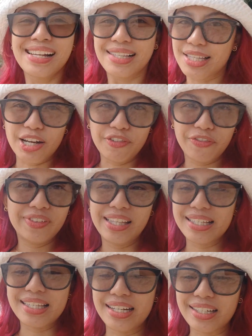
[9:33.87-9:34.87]
stuff
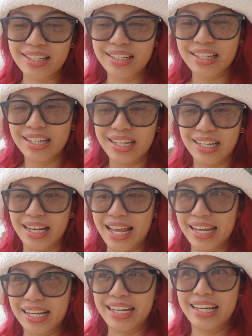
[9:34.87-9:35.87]
doesn't
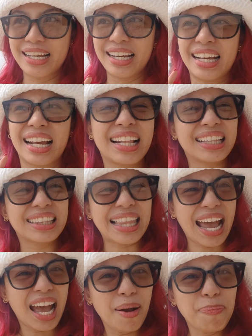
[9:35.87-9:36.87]
like
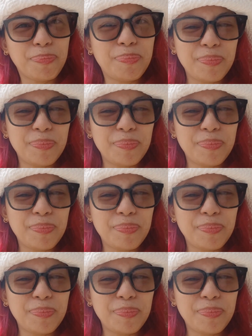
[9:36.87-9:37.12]
tap?